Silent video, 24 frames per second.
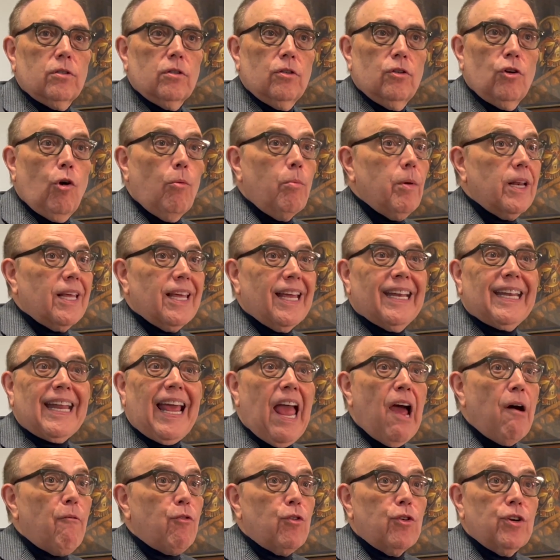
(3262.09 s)
Nobody had
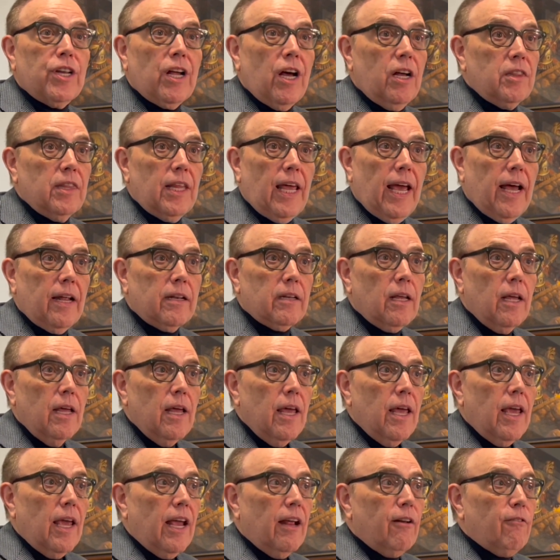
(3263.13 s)
ever done that.
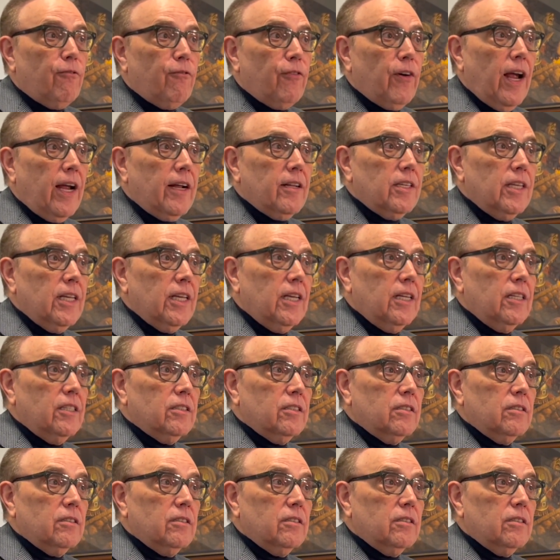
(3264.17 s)
And finally,